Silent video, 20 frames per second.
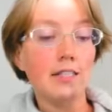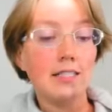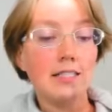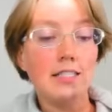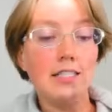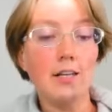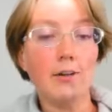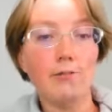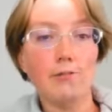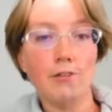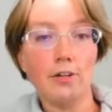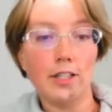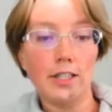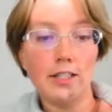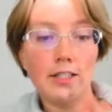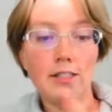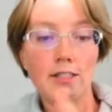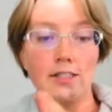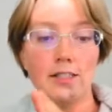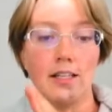
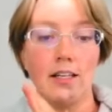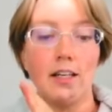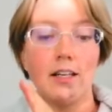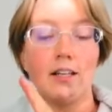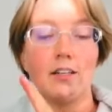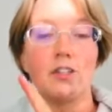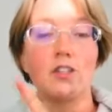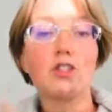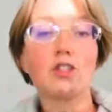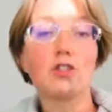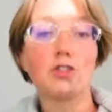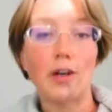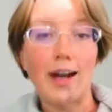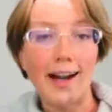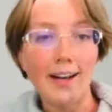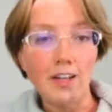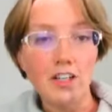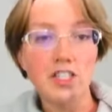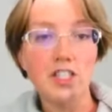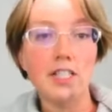different
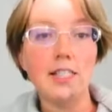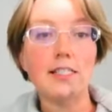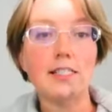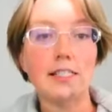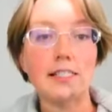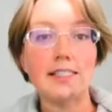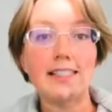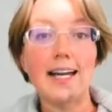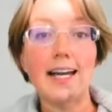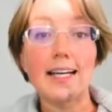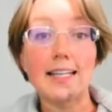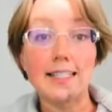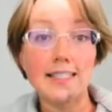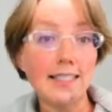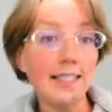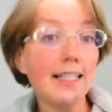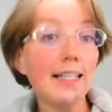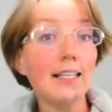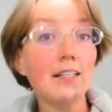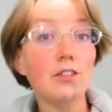strategies and
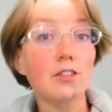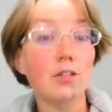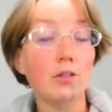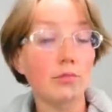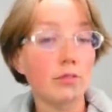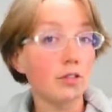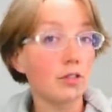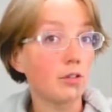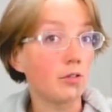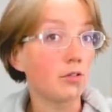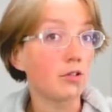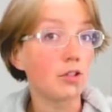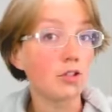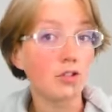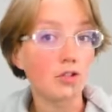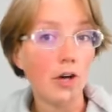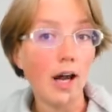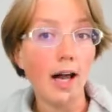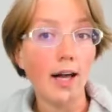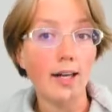techniques to reduce
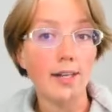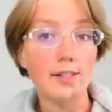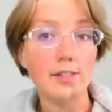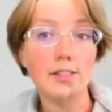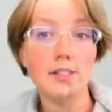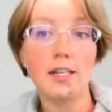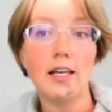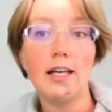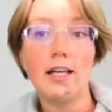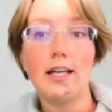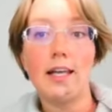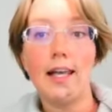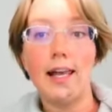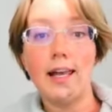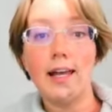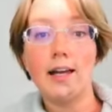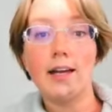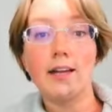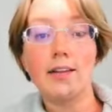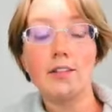stress.
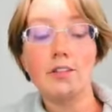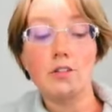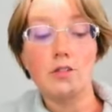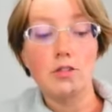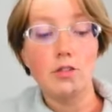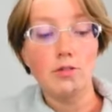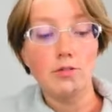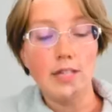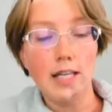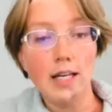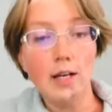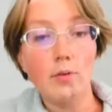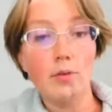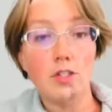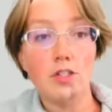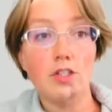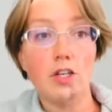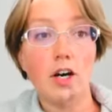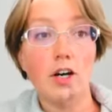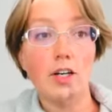And today
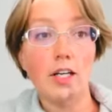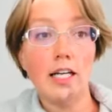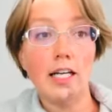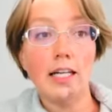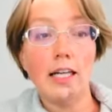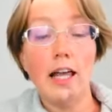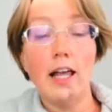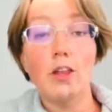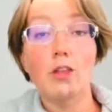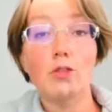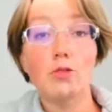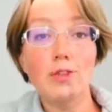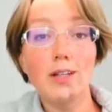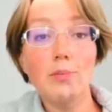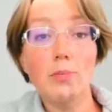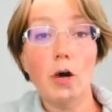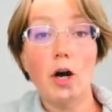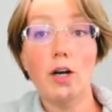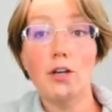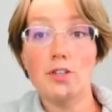we're starting a
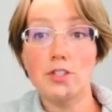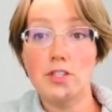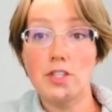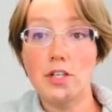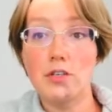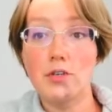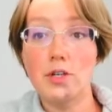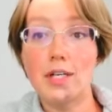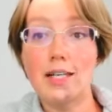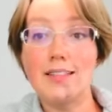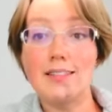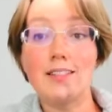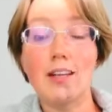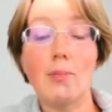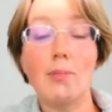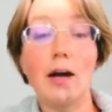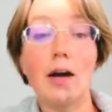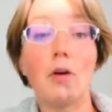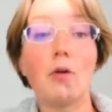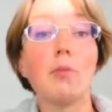3-part series
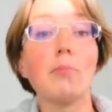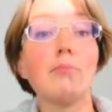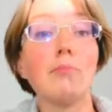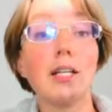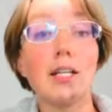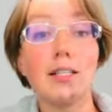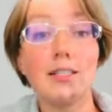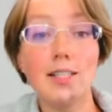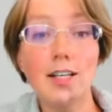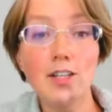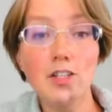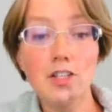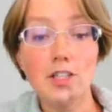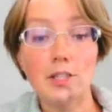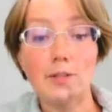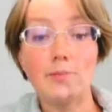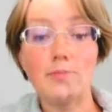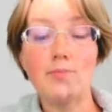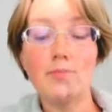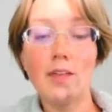about
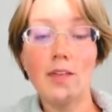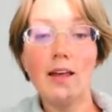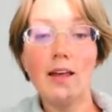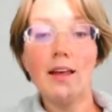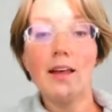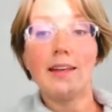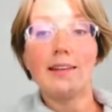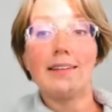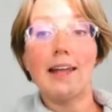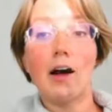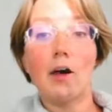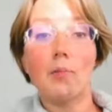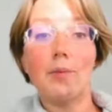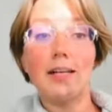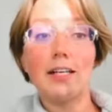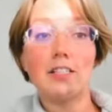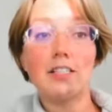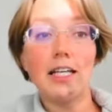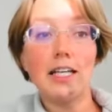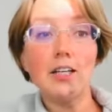meditation. Now,
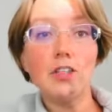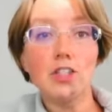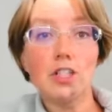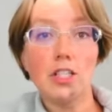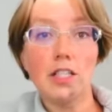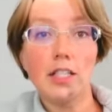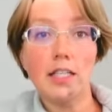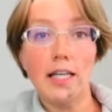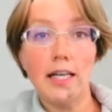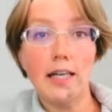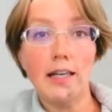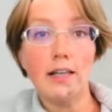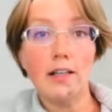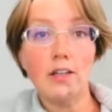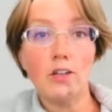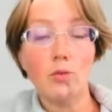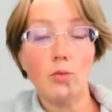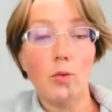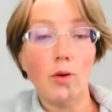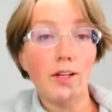meditation
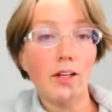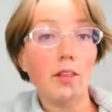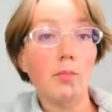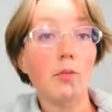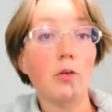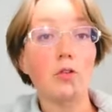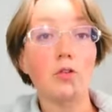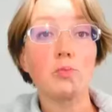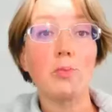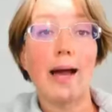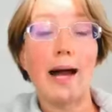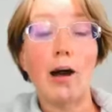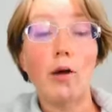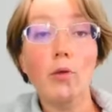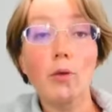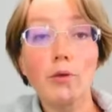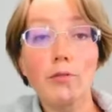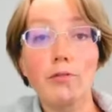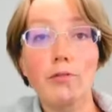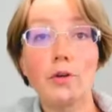is one of the most
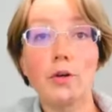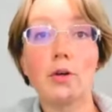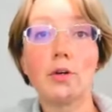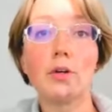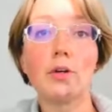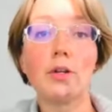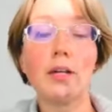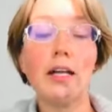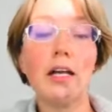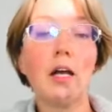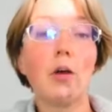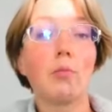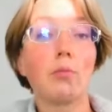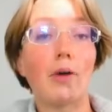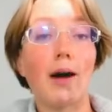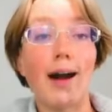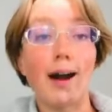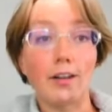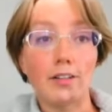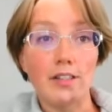powerful
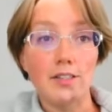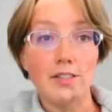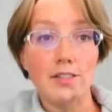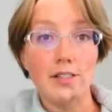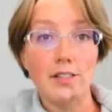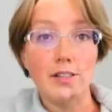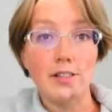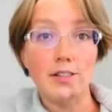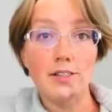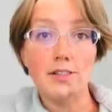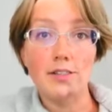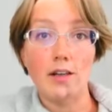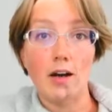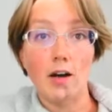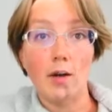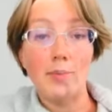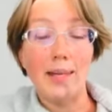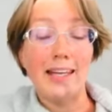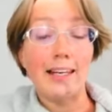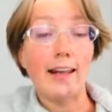practices
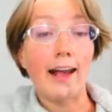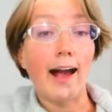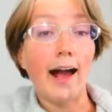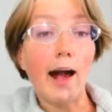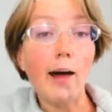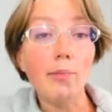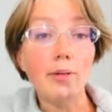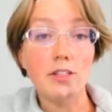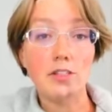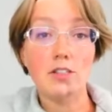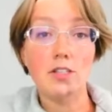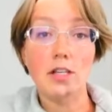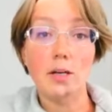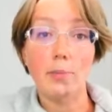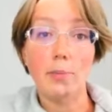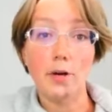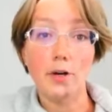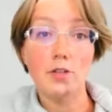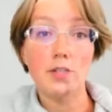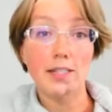and habits that
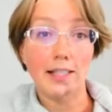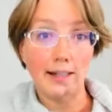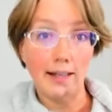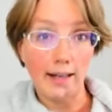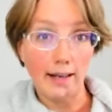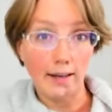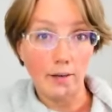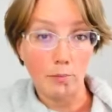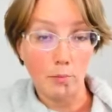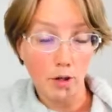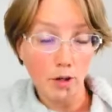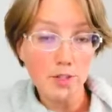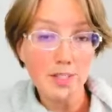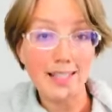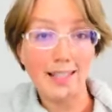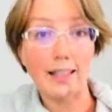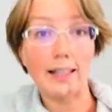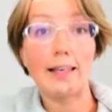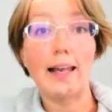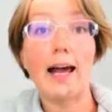a
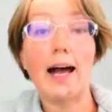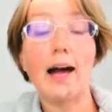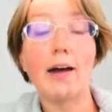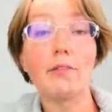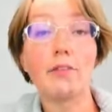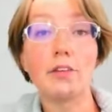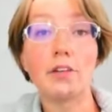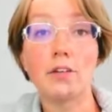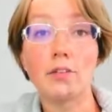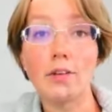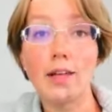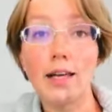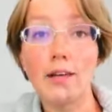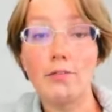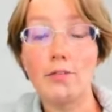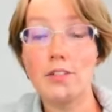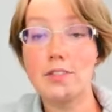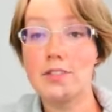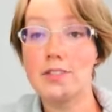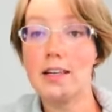person can have in their
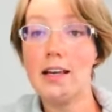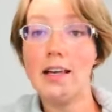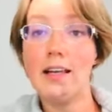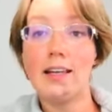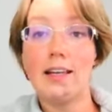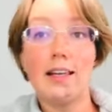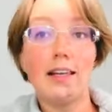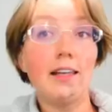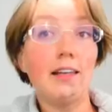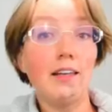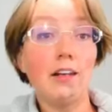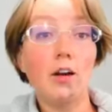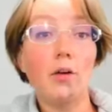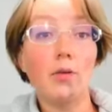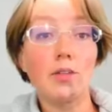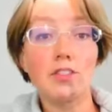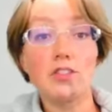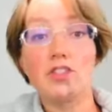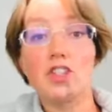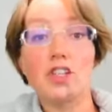life. It's
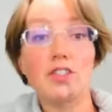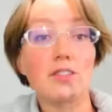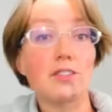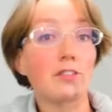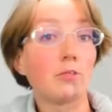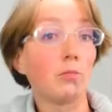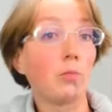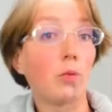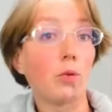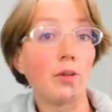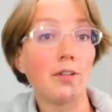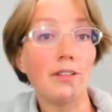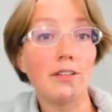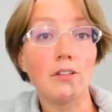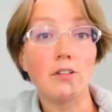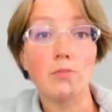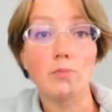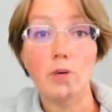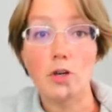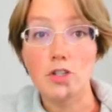just as
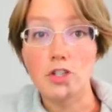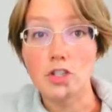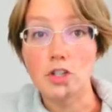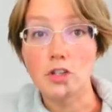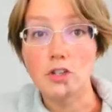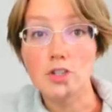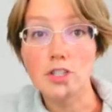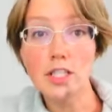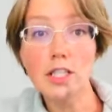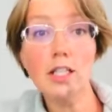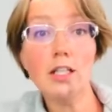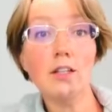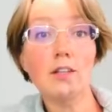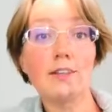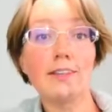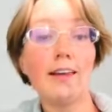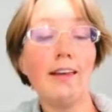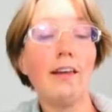important as brushing your teeth,